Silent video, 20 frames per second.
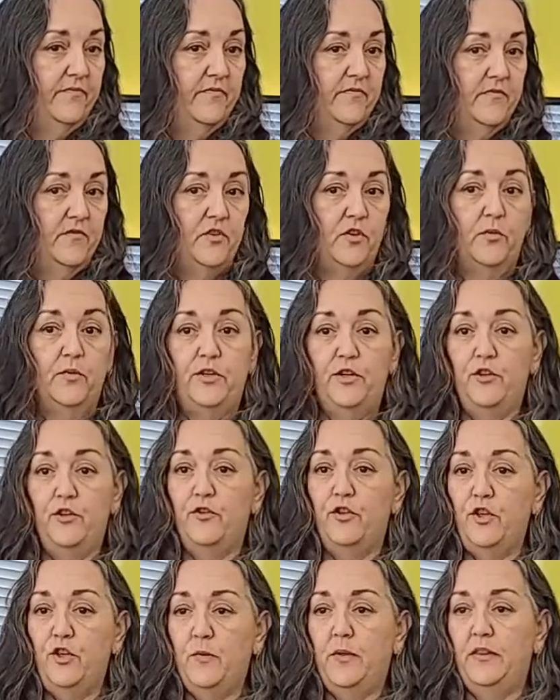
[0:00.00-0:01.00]
So in your
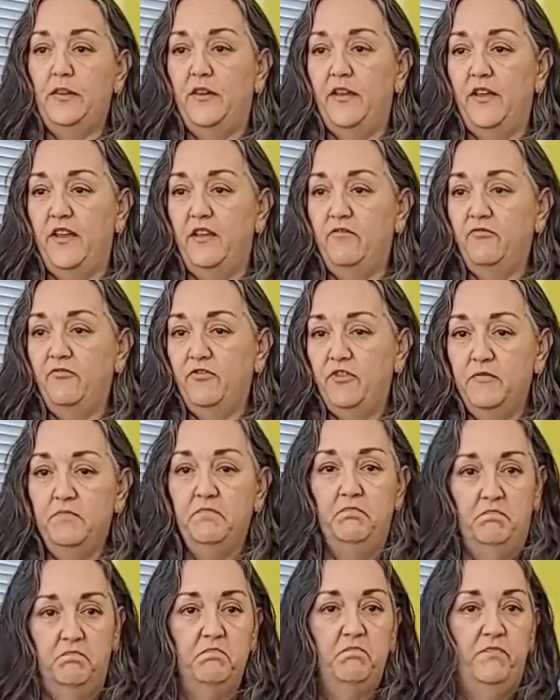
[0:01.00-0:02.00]
human life,
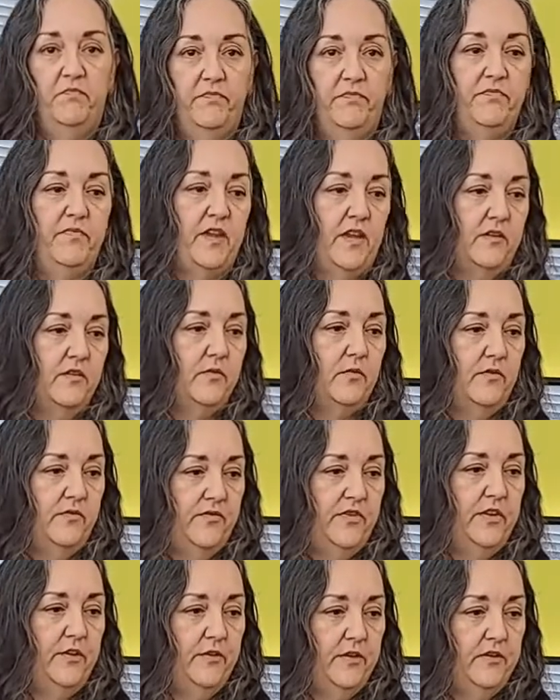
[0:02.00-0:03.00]
that's what
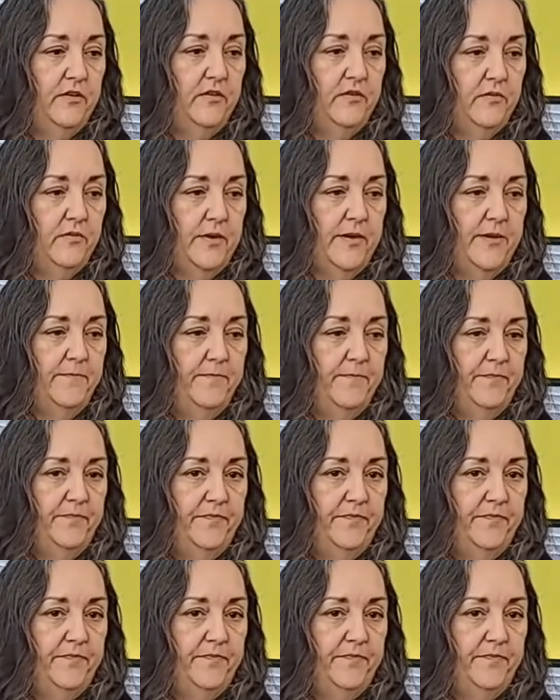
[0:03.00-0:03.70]
fear is, right?